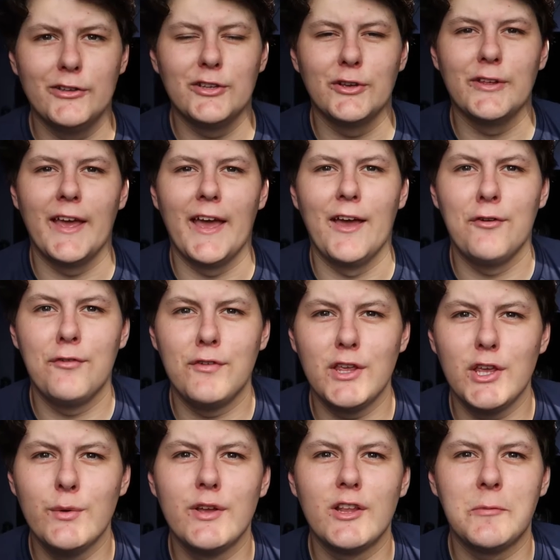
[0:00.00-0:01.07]
So yeah, for
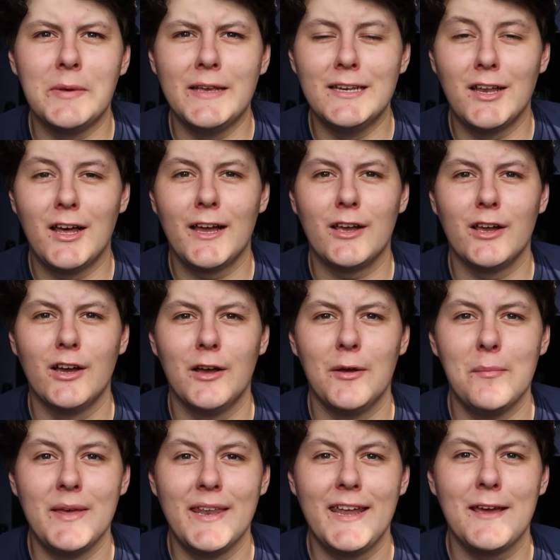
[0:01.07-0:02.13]
you it's been like
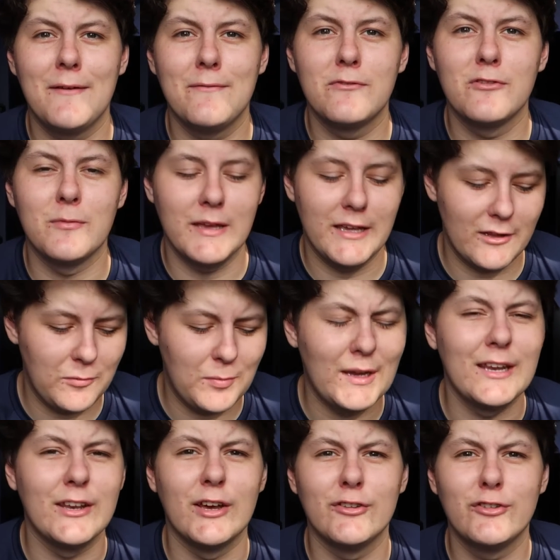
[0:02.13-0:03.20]
a minute, for me it's
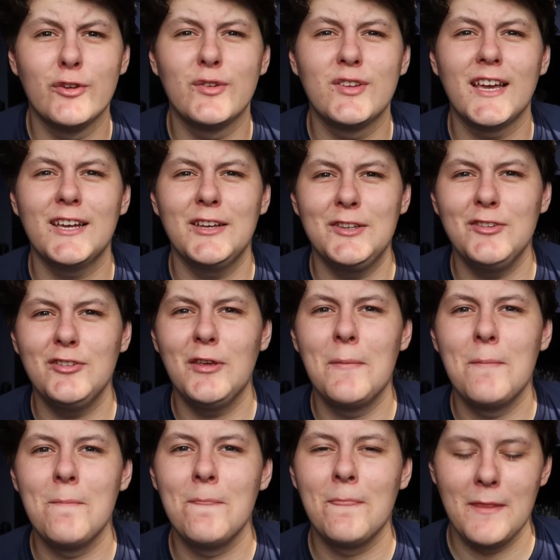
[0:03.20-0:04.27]
been 2 seconds.
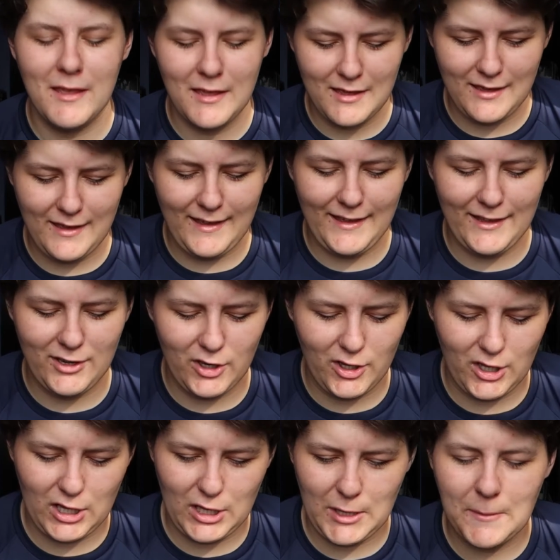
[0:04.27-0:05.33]
And
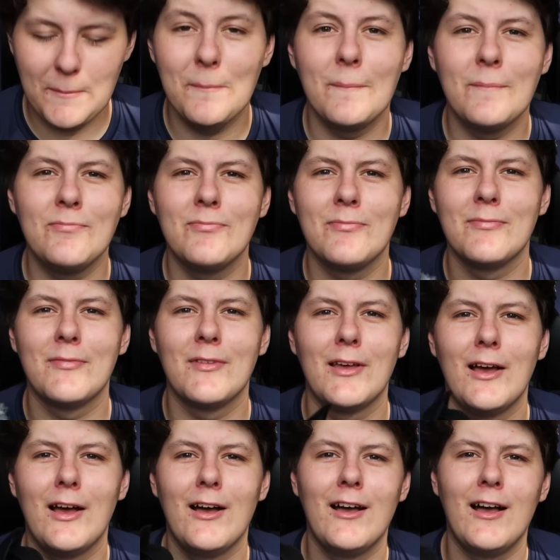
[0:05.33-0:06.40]
I
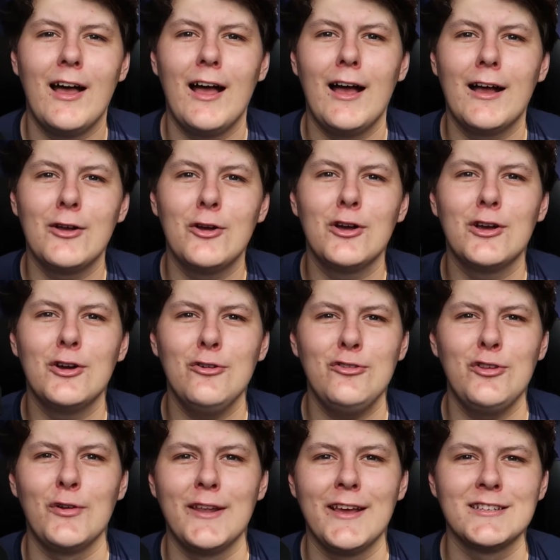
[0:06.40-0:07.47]
got a
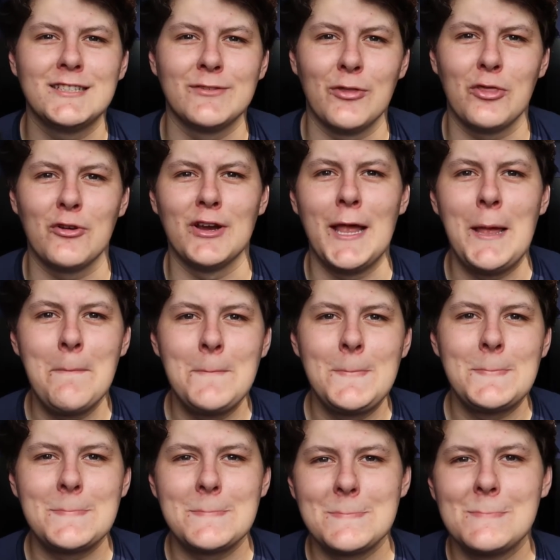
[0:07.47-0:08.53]
Sony A7 III.
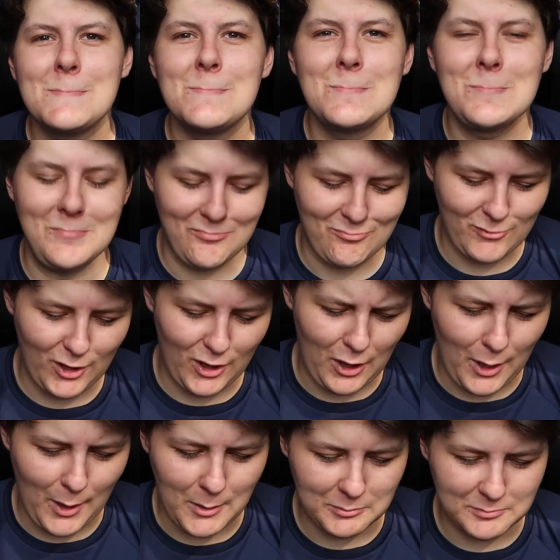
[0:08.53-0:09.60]

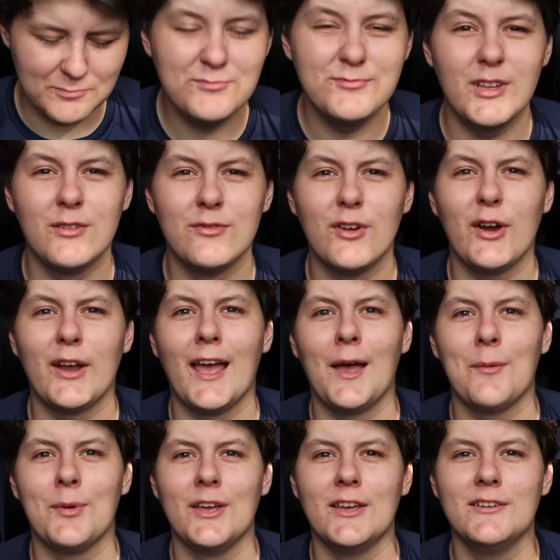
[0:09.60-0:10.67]
I'm very
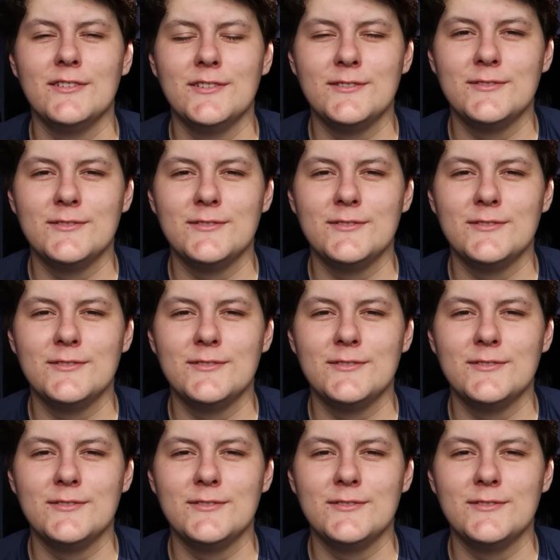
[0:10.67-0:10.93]
happy.